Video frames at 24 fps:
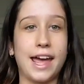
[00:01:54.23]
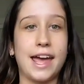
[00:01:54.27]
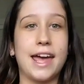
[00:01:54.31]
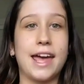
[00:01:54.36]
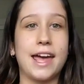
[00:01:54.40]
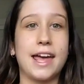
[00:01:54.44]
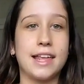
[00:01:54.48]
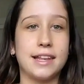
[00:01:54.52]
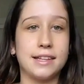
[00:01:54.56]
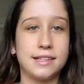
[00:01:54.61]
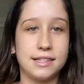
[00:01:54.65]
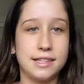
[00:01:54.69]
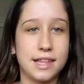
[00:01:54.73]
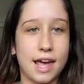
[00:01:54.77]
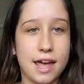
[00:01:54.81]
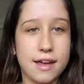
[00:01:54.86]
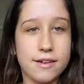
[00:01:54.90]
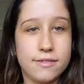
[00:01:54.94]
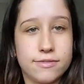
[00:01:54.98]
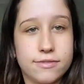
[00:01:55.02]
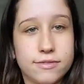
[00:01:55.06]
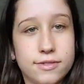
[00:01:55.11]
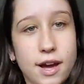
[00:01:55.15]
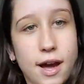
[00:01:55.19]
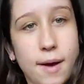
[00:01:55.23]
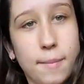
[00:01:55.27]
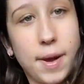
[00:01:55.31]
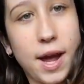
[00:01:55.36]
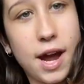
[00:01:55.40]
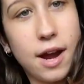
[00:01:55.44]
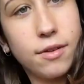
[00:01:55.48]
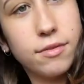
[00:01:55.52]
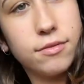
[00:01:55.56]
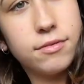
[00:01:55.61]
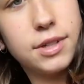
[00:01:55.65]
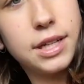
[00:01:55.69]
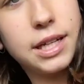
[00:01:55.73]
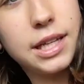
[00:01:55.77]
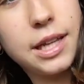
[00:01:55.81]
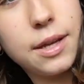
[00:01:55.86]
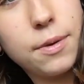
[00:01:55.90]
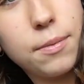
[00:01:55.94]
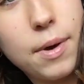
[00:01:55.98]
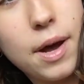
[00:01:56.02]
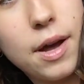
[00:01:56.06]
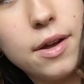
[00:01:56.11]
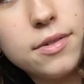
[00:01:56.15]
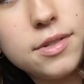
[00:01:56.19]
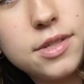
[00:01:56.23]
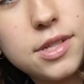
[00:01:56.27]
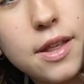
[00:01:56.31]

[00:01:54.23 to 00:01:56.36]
and they've come out really well.